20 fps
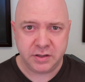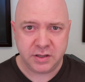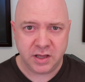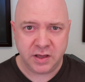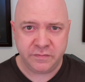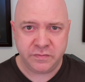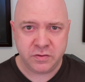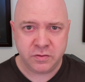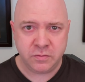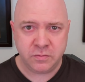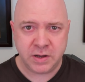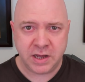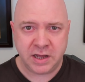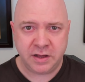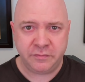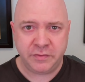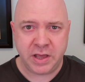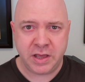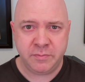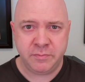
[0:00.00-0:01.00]
If you
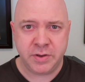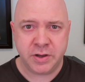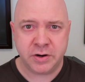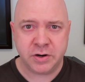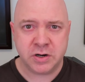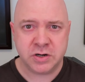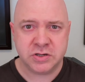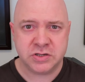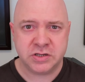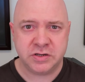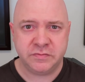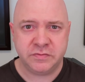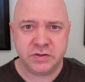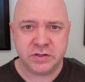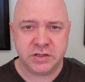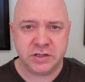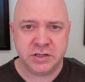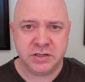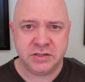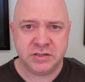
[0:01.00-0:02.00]
have a marriage that
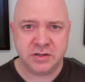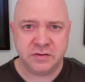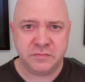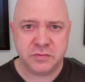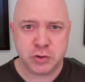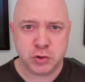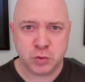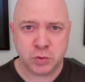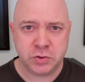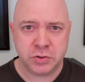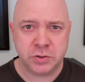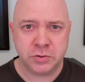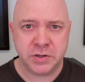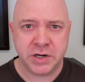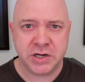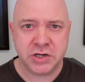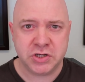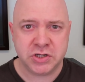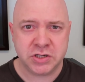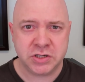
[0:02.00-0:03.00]
is of short
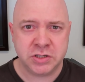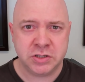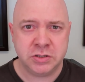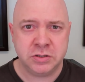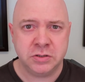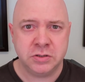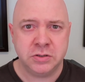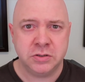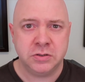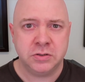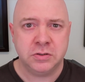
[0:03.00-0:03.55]
duration,